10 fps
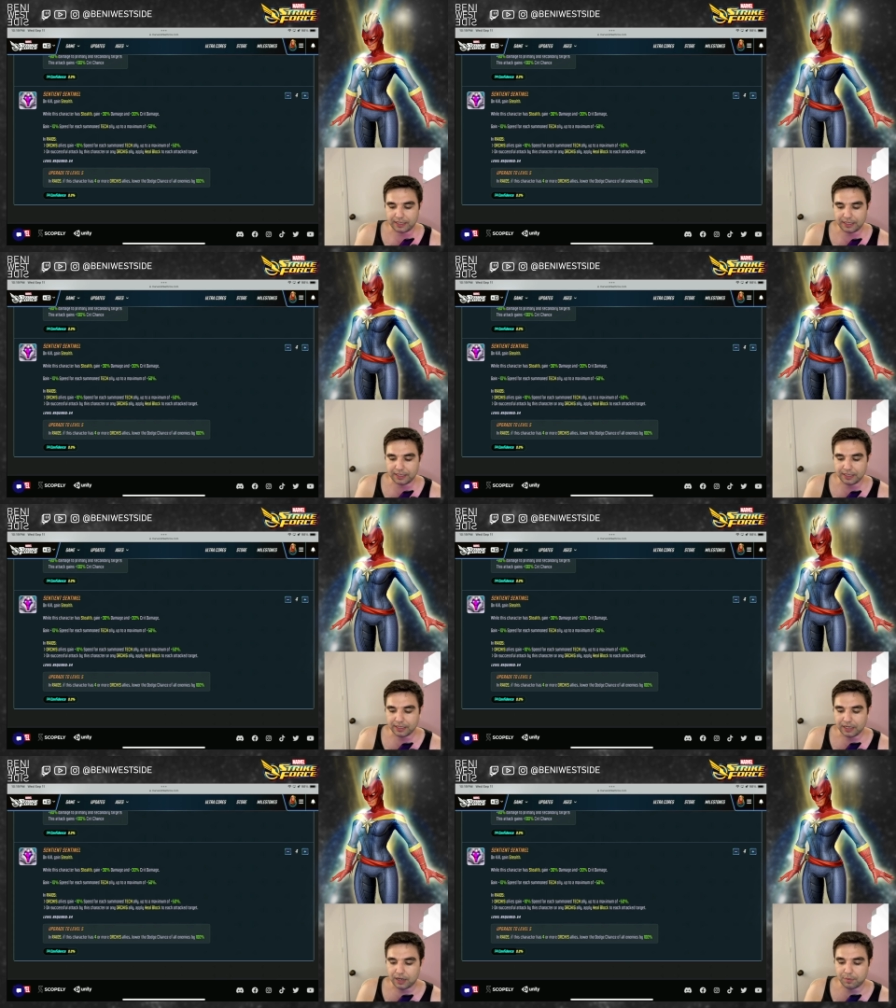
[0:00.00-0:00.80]
he
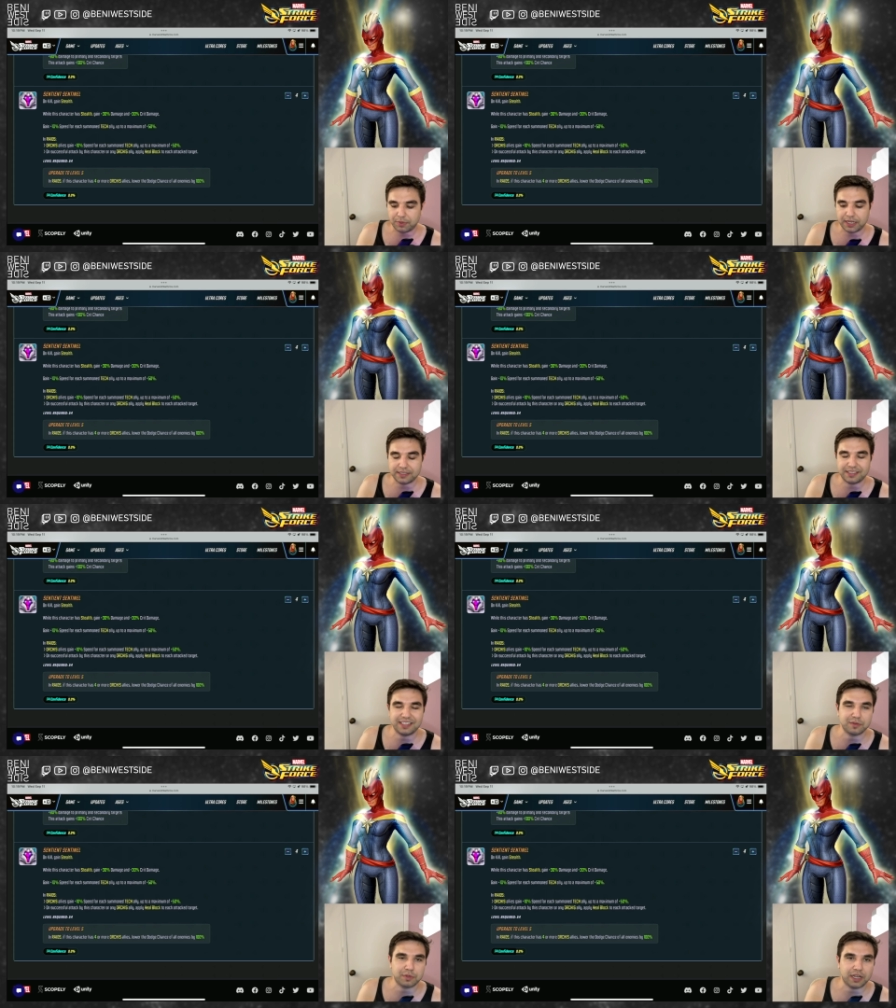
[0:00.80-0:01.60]
applies
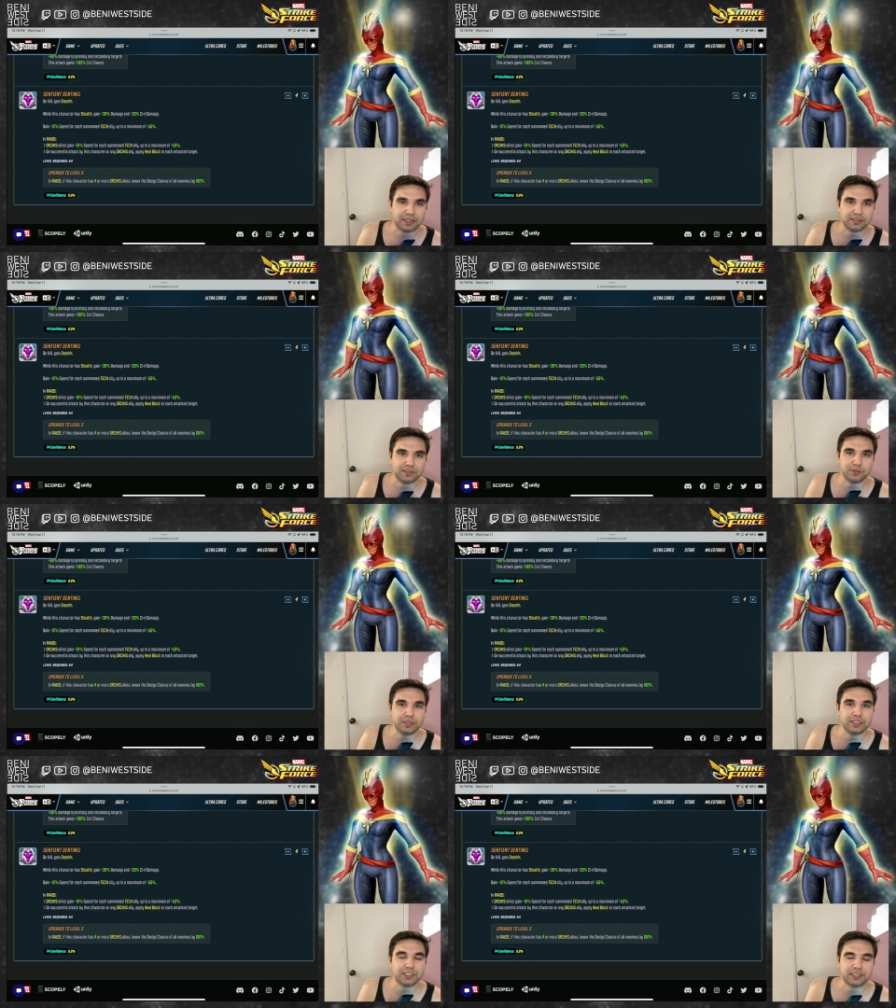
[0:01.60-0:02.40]
heal block to
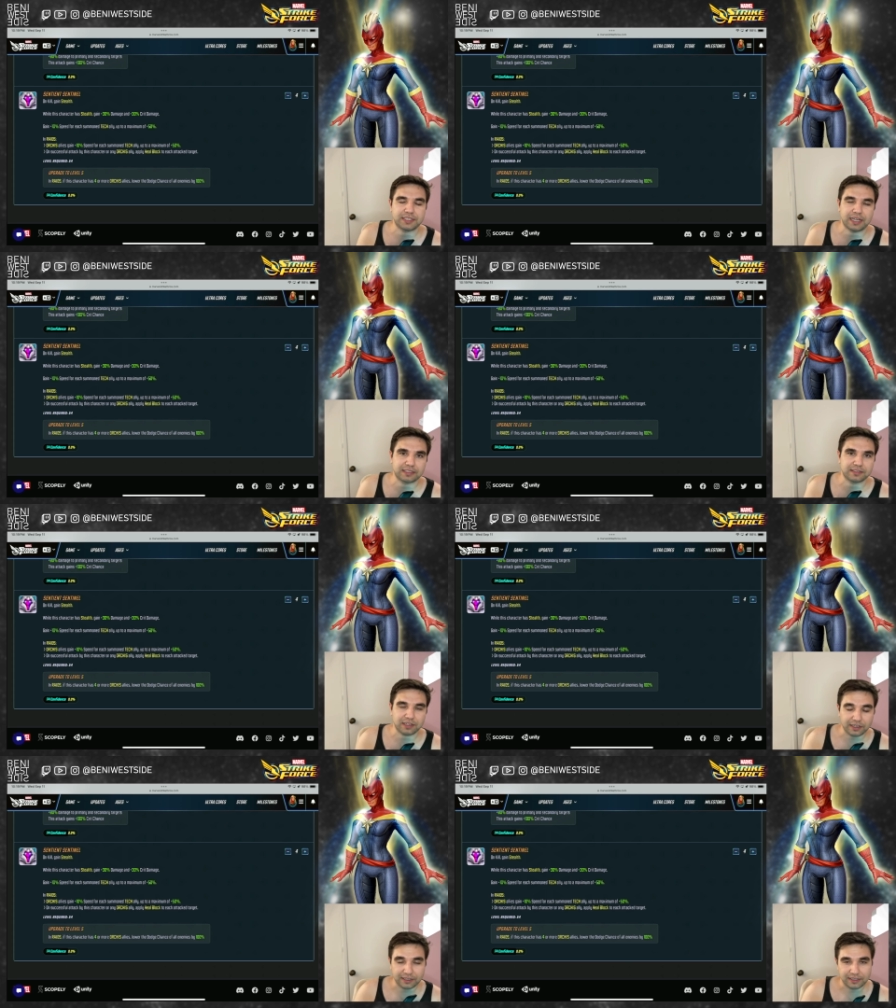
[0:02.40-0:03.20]
each attacked
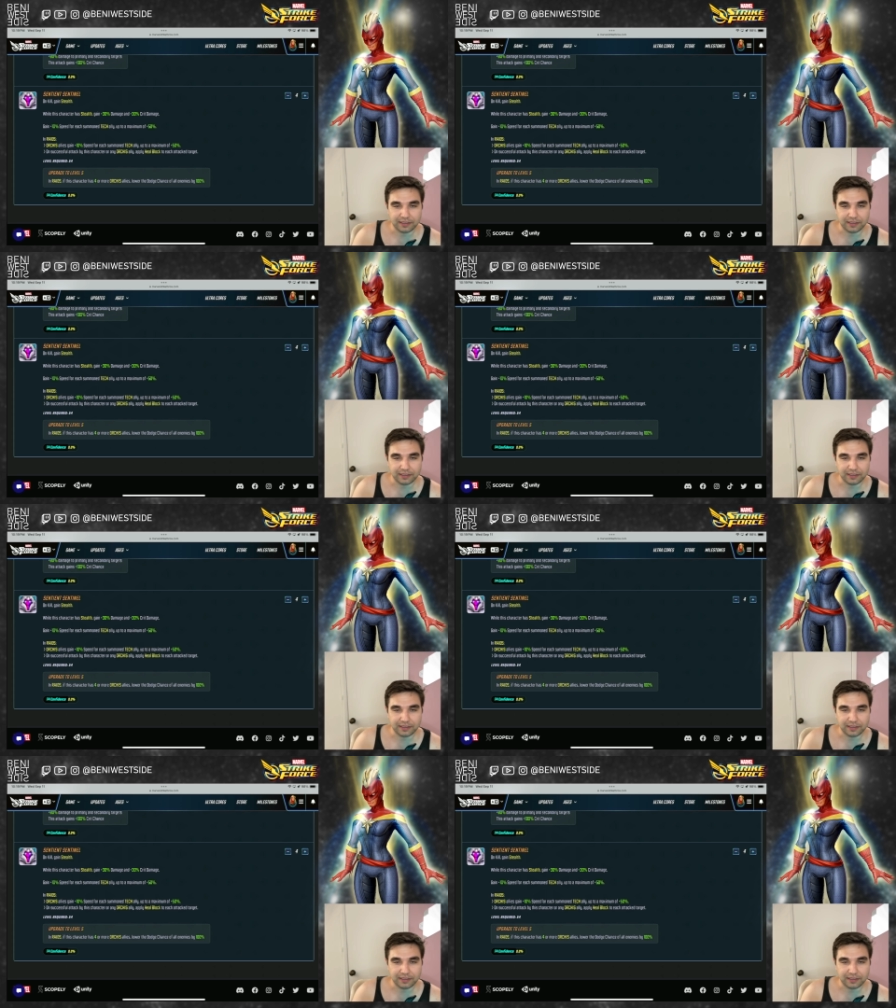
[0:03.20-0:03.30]
target.